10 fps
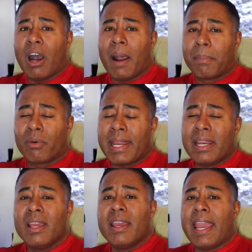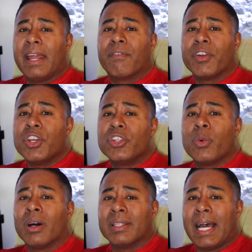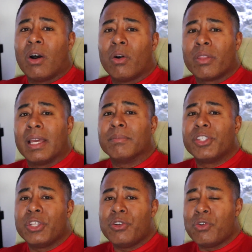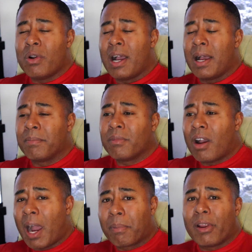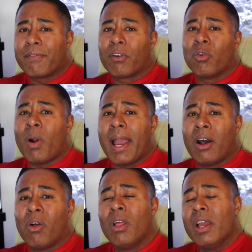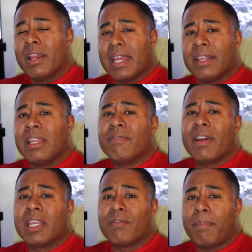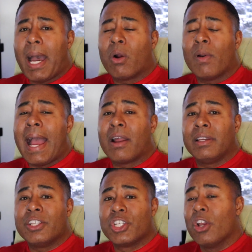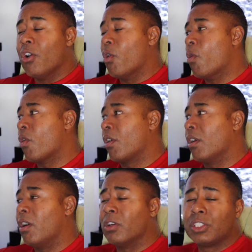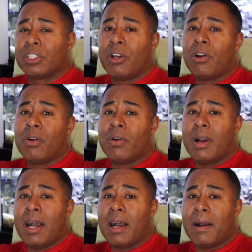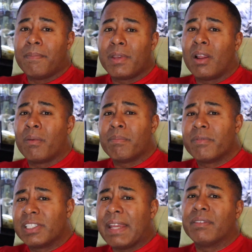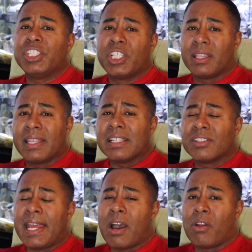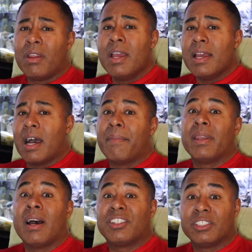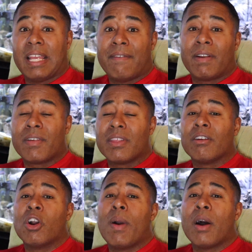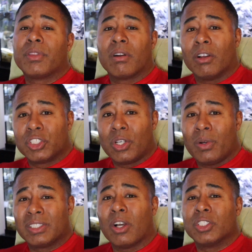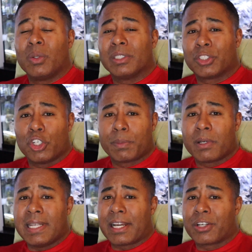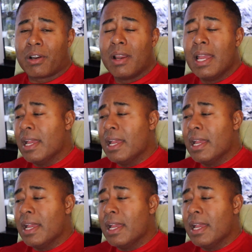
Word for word: to operate and for you to allow them to um, operate for a while in the event of a power outage or also um, you know safely shut things down um, and not just have everything go out. They're also it's also a surge protector.